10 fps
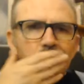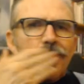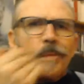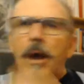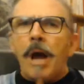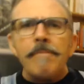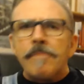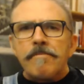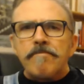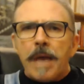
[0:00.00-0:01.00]
I'm
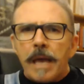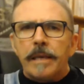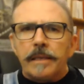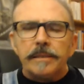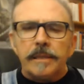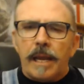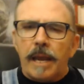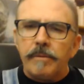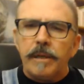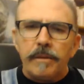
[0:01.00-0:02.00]
amazed at how
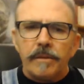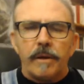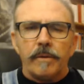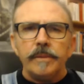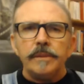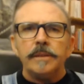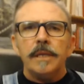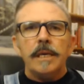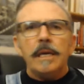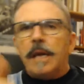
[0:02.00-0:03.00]
many therapists
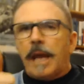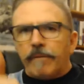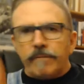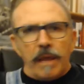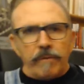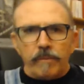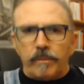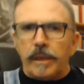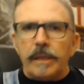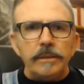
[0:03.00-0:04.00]
have never
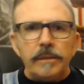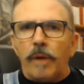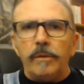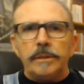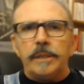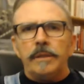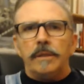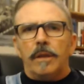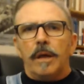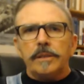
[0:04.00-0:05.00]
been, don't send
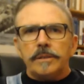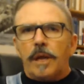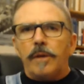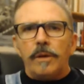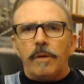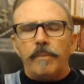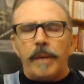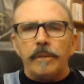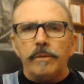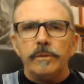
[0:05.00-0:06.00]
clients, don't know
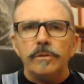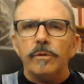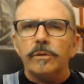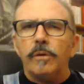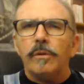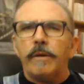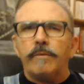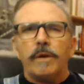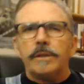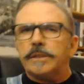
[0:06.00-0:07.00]
about the resource, or they've
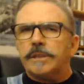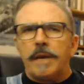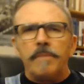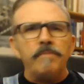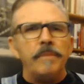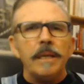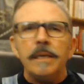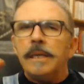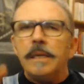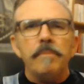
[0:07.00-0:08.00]
got some
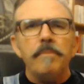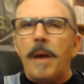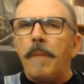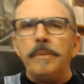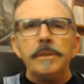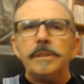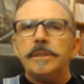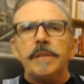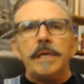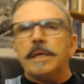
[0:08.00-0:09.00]
bumper
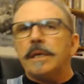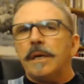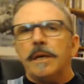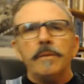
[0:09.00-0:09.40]
sticker